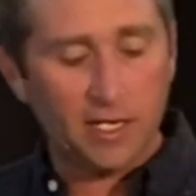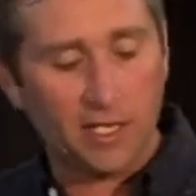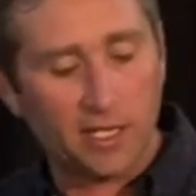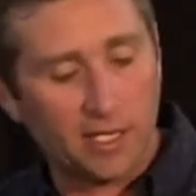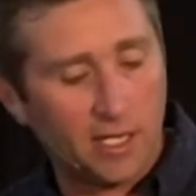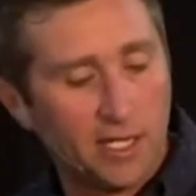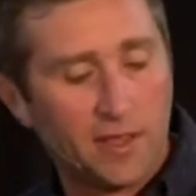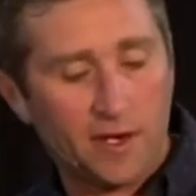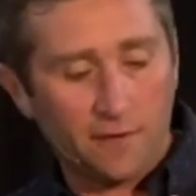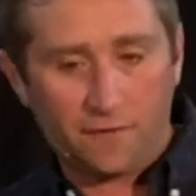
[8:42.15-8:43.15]

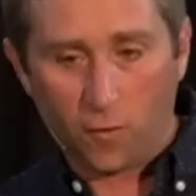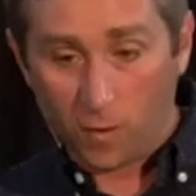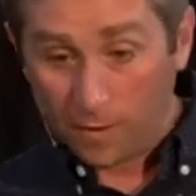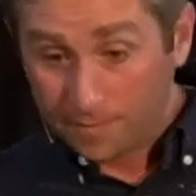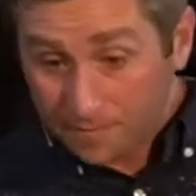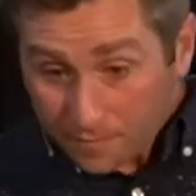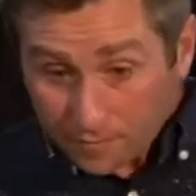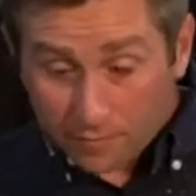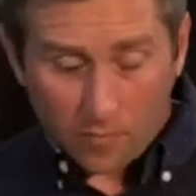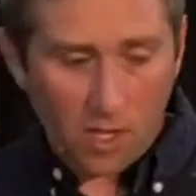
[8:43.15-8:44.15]
Therefore,
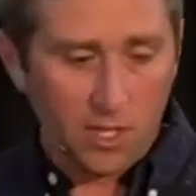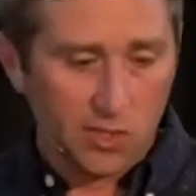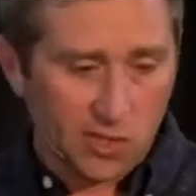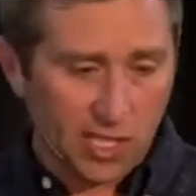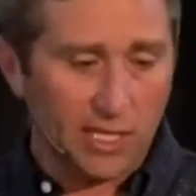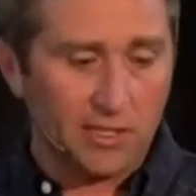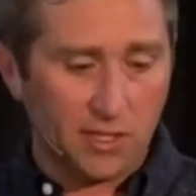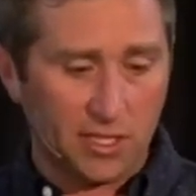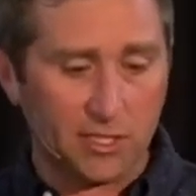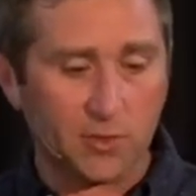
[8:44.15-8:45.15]
say to
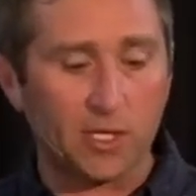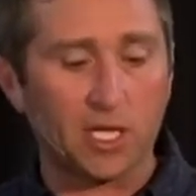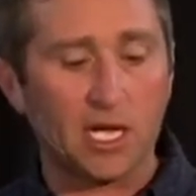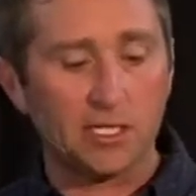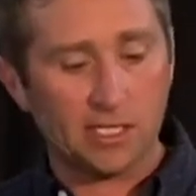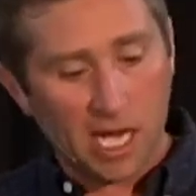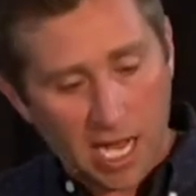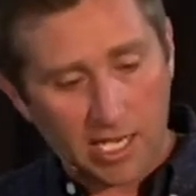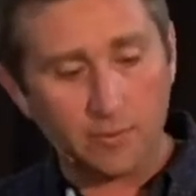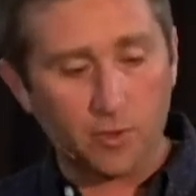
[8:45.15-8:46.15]
the Israelites,
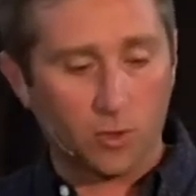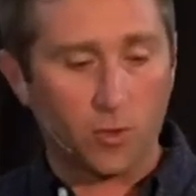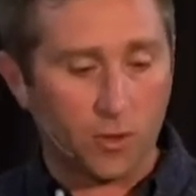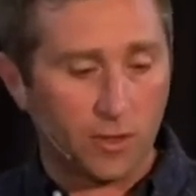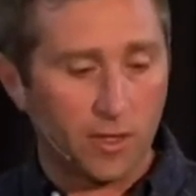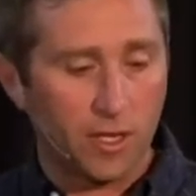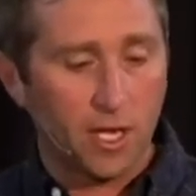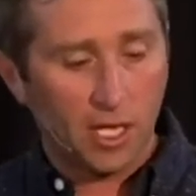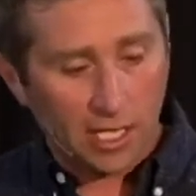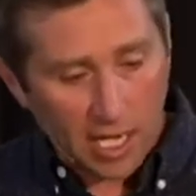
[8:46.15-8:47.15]
I am the Lord,
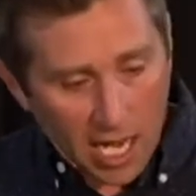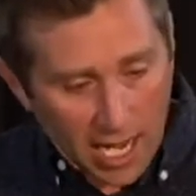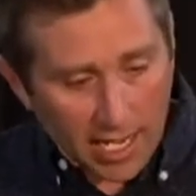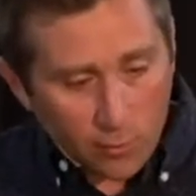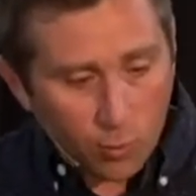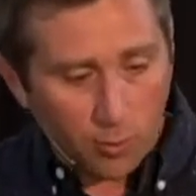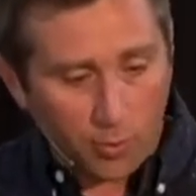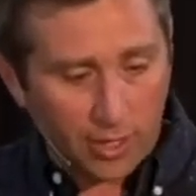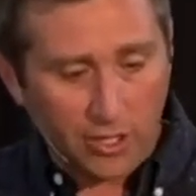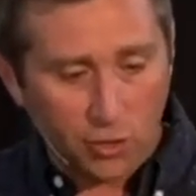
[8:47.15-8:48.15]
and I will
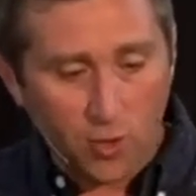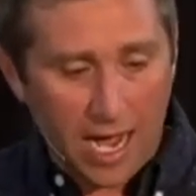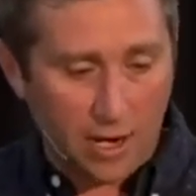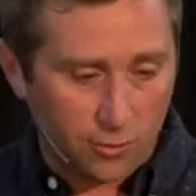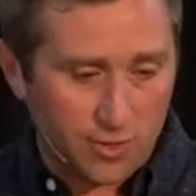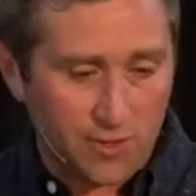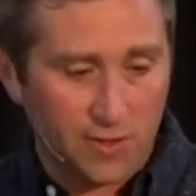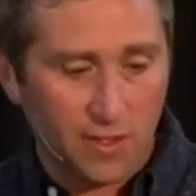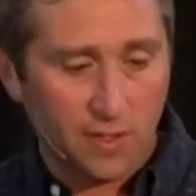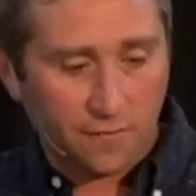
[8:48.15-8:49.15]
bring you out
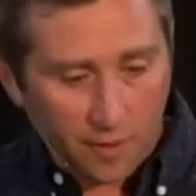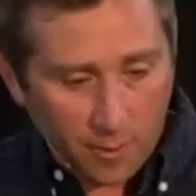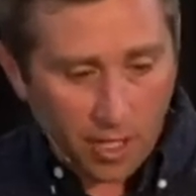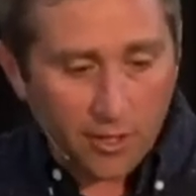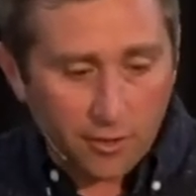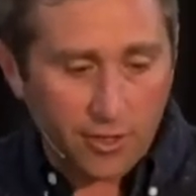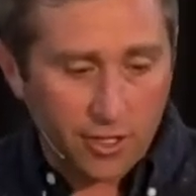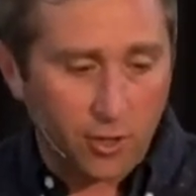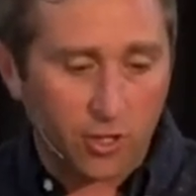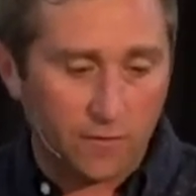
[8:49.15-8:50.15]
from under the
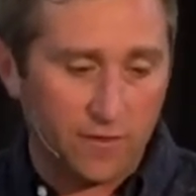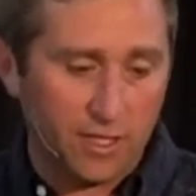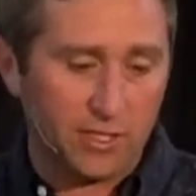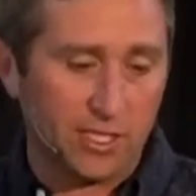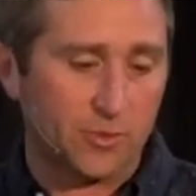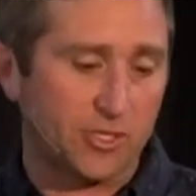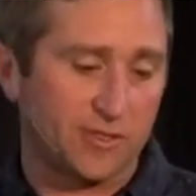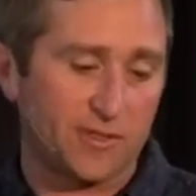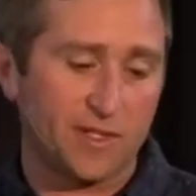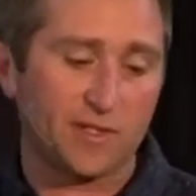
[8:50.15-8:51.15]
yoke of the
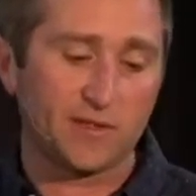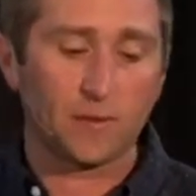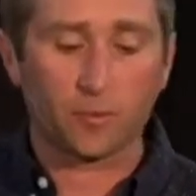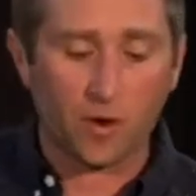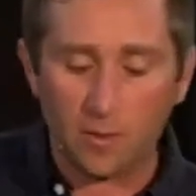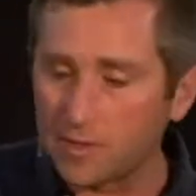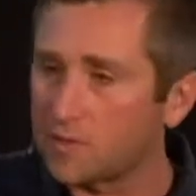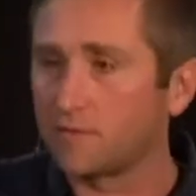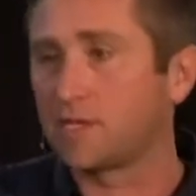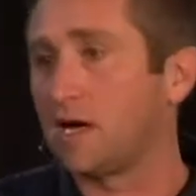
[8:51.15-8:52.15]
Egyptians. This is the
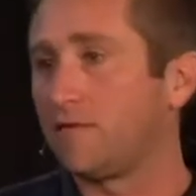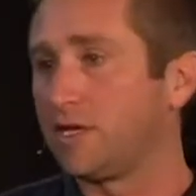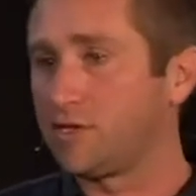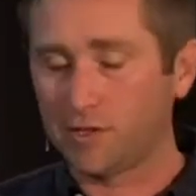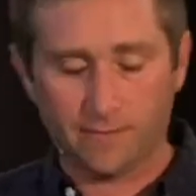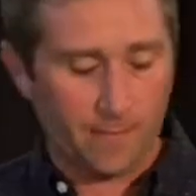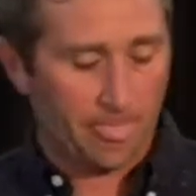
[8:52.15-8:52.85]
promise of salvation.